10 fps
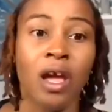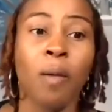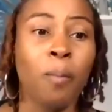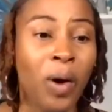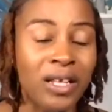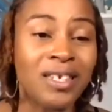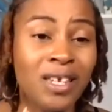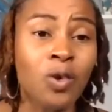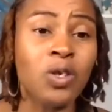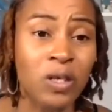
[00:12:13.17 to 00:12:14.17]
But
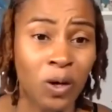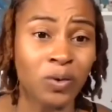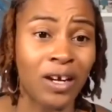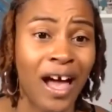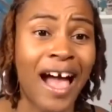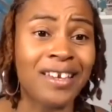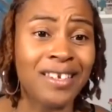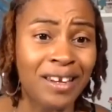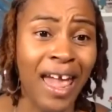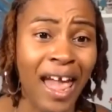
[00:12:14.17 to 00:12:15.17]
still, Sonia, I
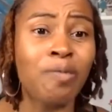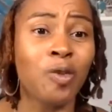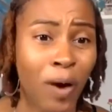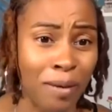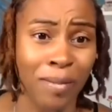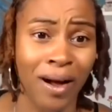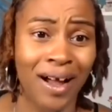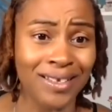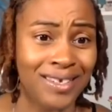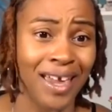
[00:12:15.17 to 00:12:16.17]
didn't have the right mindset.